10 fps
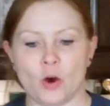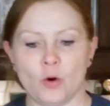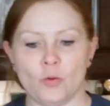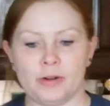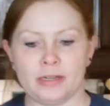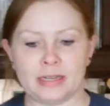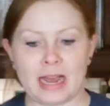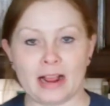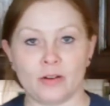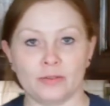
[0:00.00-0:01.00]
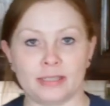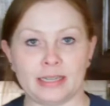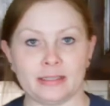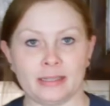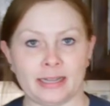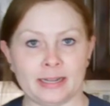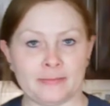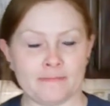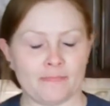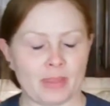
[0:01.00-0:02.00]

own taco seasoning.